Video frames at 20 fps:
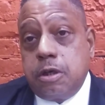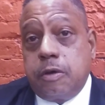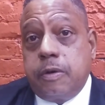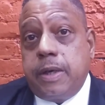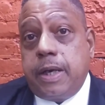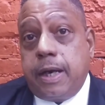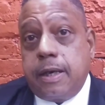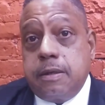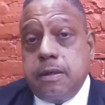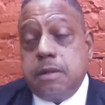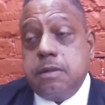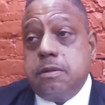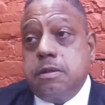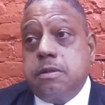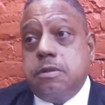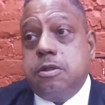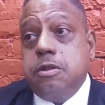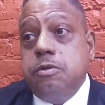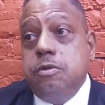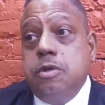learn how to,
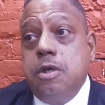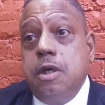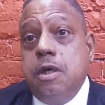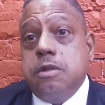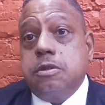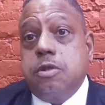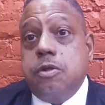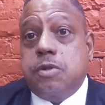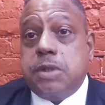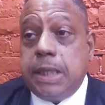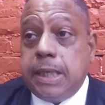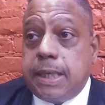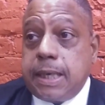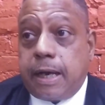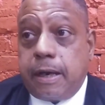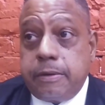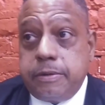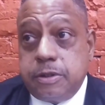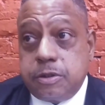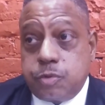to, to think
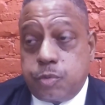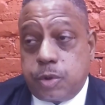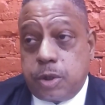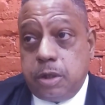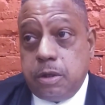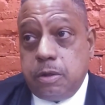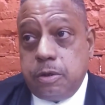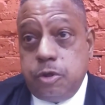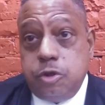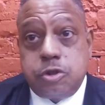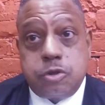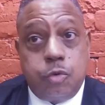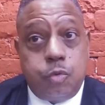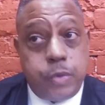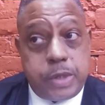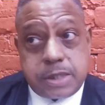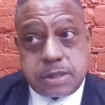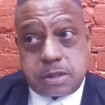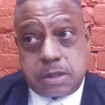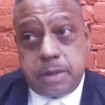out in this world using
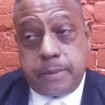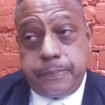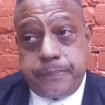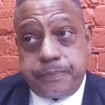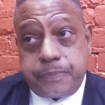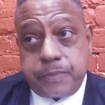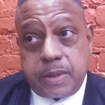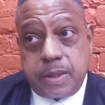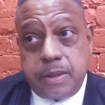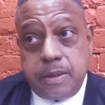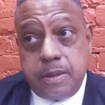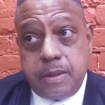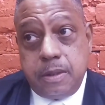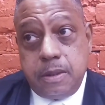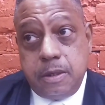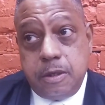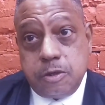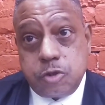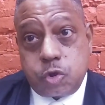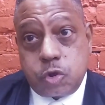wisdom.
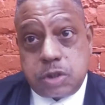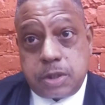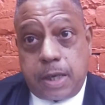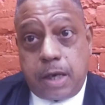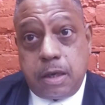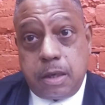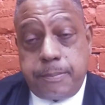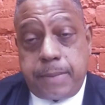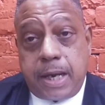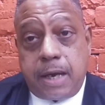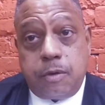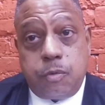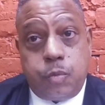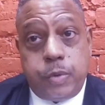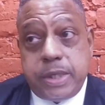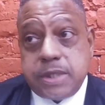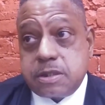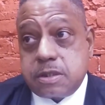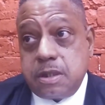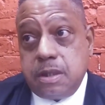So it's all about
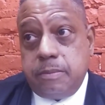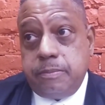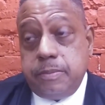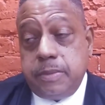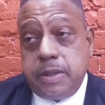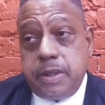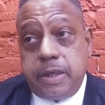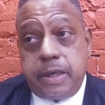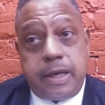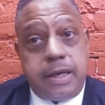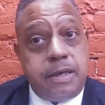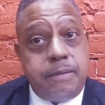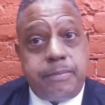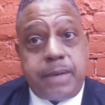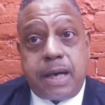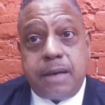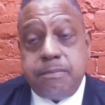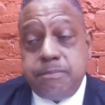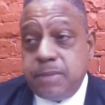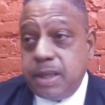wisdom. It ain't
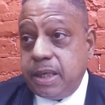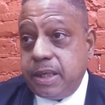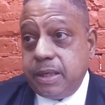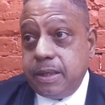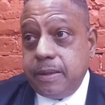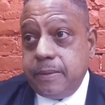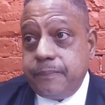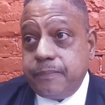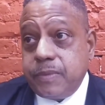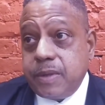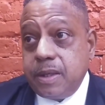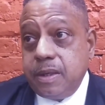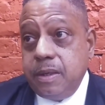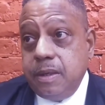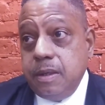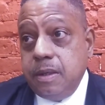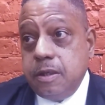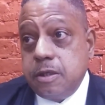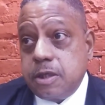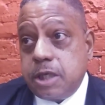about money.
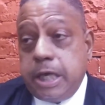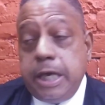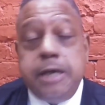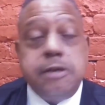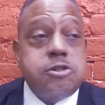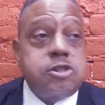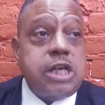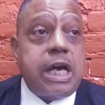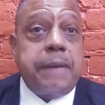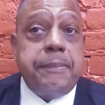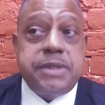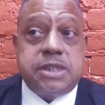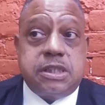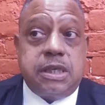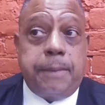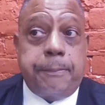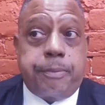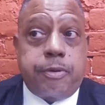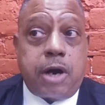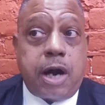King Solomon
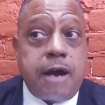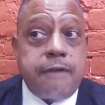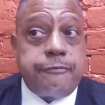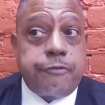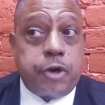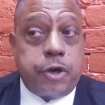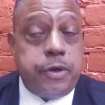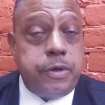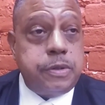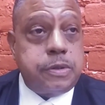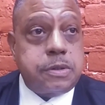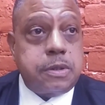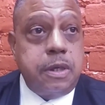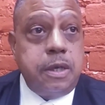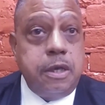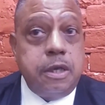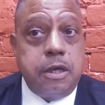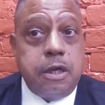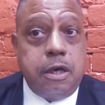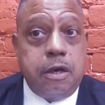said Proverbs,
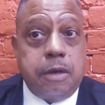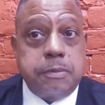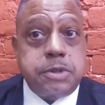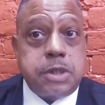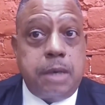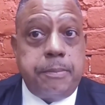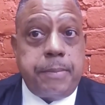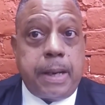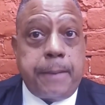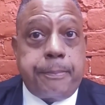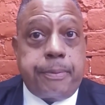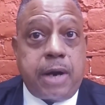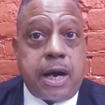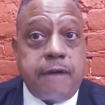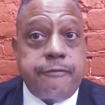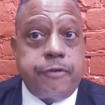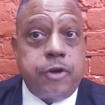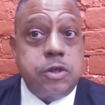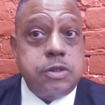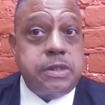you know, I'm talking about
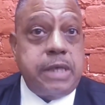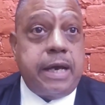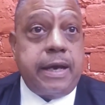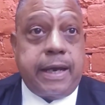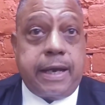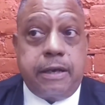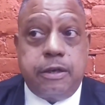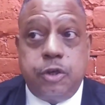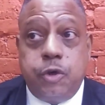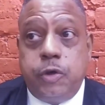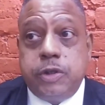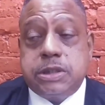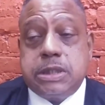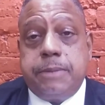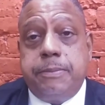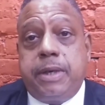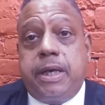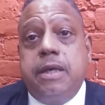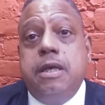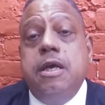Proverbs now. I got noise
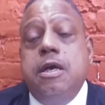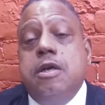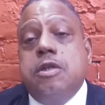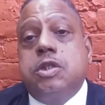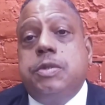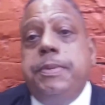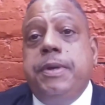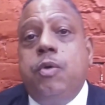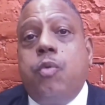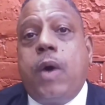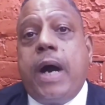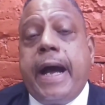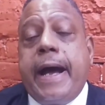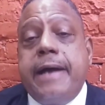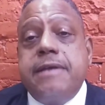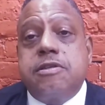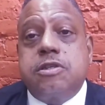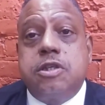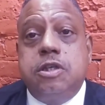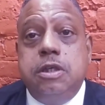coming out. To be
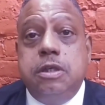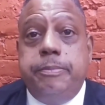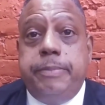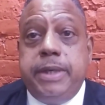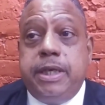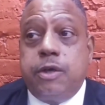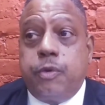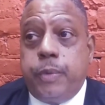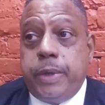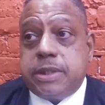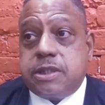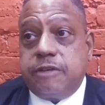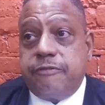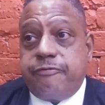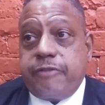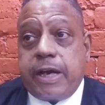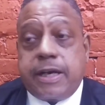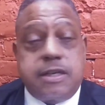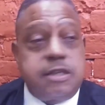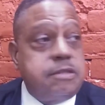wise is good, being rich, in
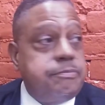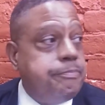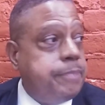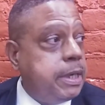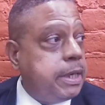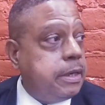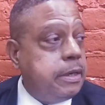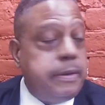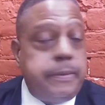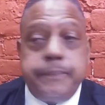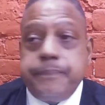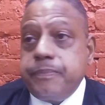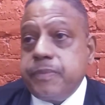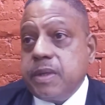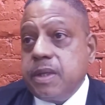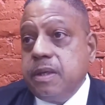fact, is better.